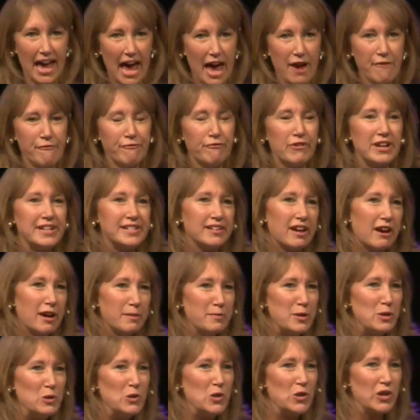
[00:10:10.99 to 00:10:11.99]
every time
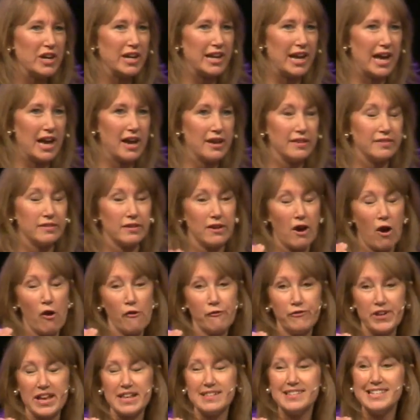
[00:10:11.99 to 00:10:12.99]
you look at it
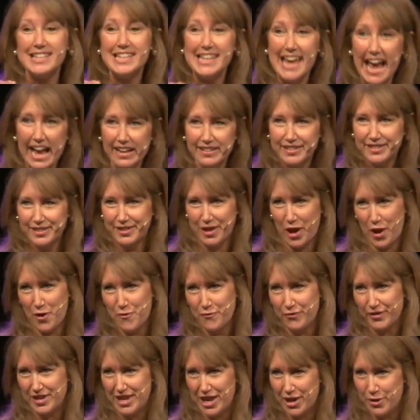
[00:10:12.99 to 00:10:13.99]
of his yes
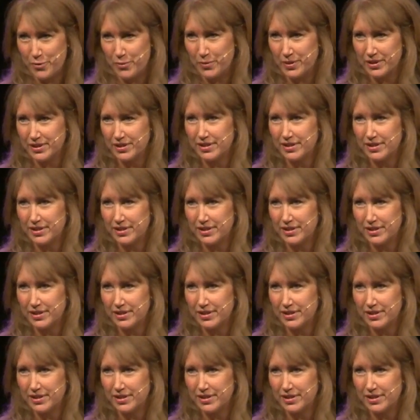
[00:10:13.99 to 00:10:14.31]
over you,